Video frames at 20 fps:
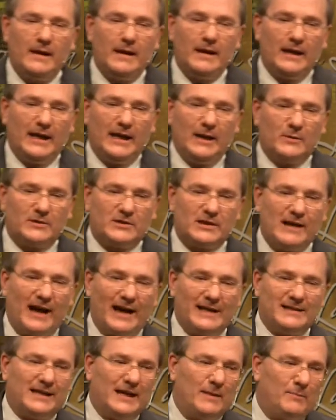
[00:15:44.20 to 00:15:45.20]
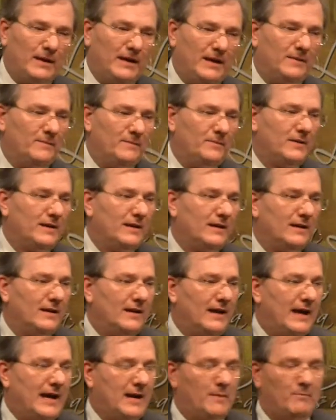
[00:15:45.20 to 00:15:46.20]
He was a nice hippie,
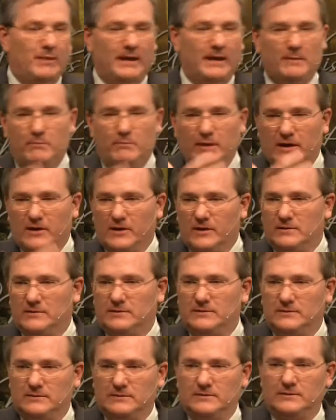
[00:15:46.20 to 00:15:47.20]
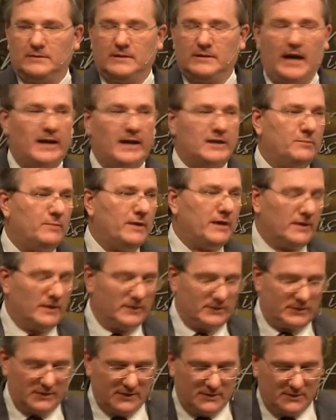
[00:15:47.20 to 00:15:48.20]
had a big beard, not as big
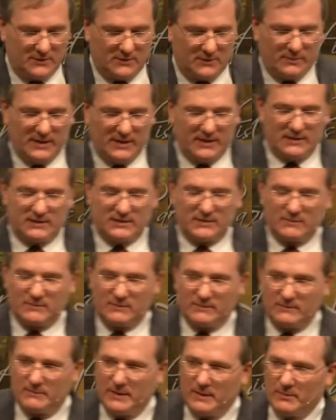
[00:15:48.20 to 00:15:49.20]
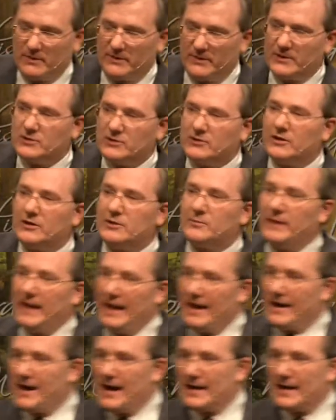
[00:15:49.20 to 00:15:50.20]
as some people in this church, but he
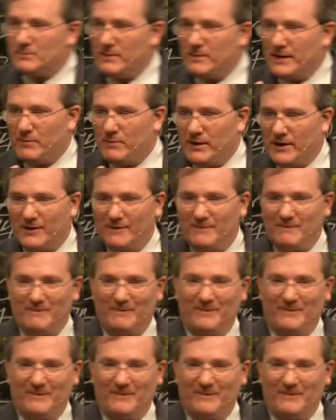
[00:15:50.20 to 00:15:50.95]
had a nice big beard.